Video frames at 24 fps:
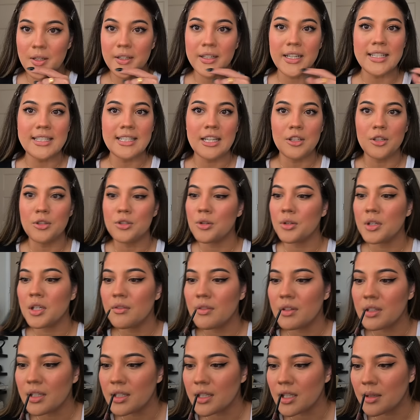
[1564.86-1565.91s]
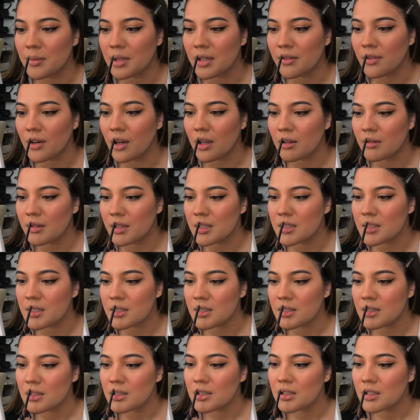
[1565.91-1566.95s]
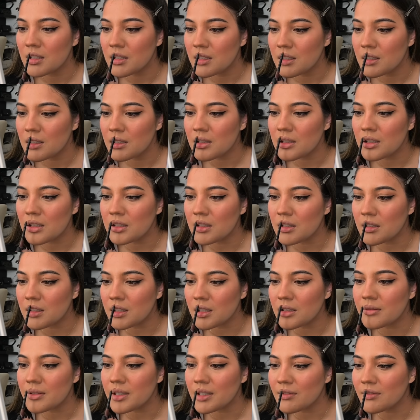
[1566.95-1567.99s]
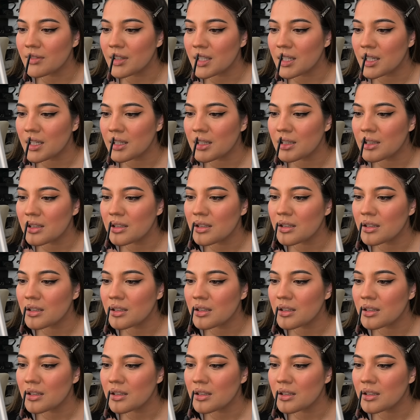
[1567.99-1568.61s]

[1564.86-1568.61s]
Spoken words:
like I said, you don't even need that many followers and you can make money.